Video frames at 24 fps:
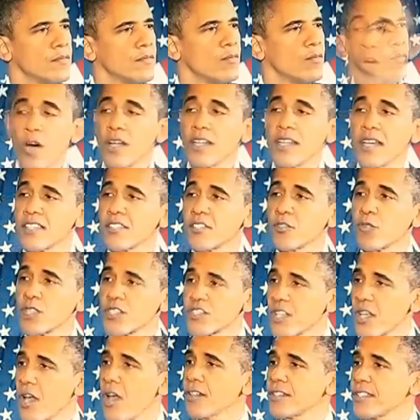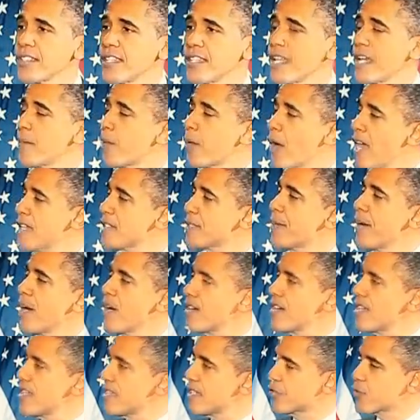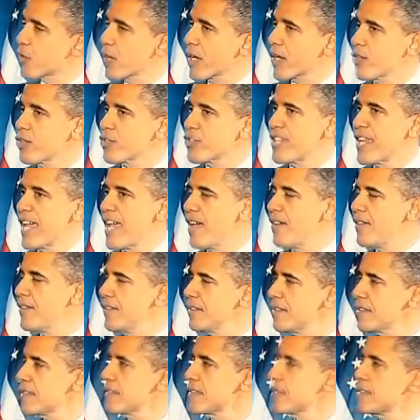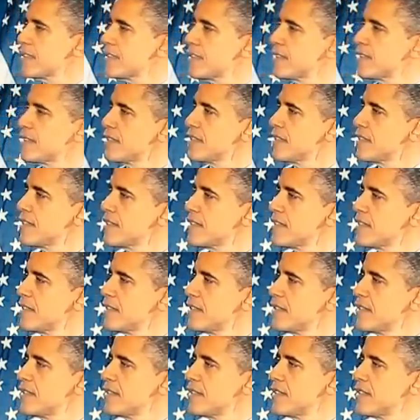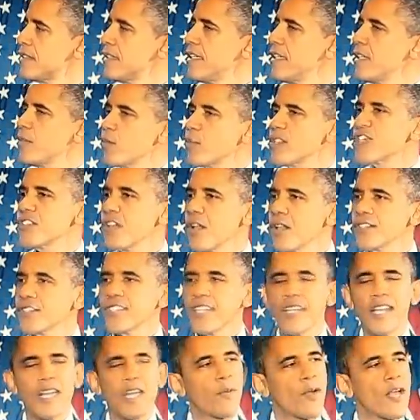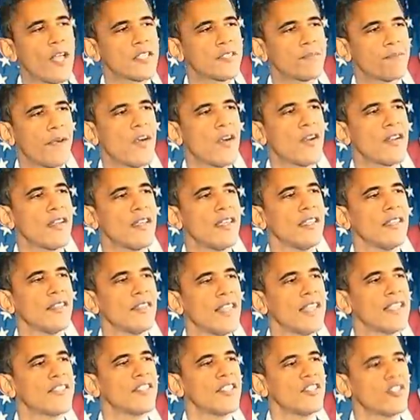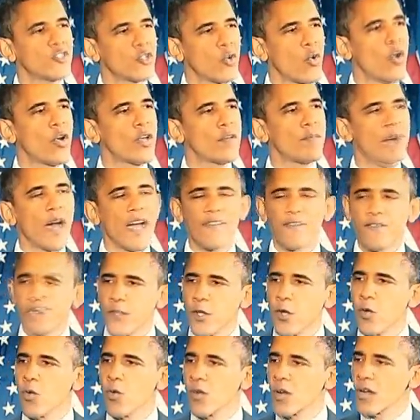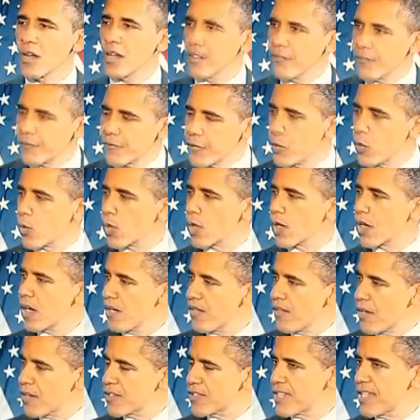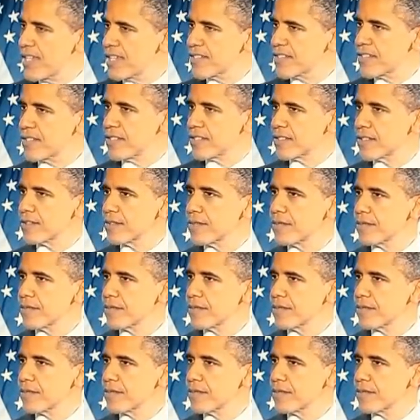know it doesn't result in a prosperity that trickles down. It results in a prosperity that's enjoyed by fewer and fewer of our citizens.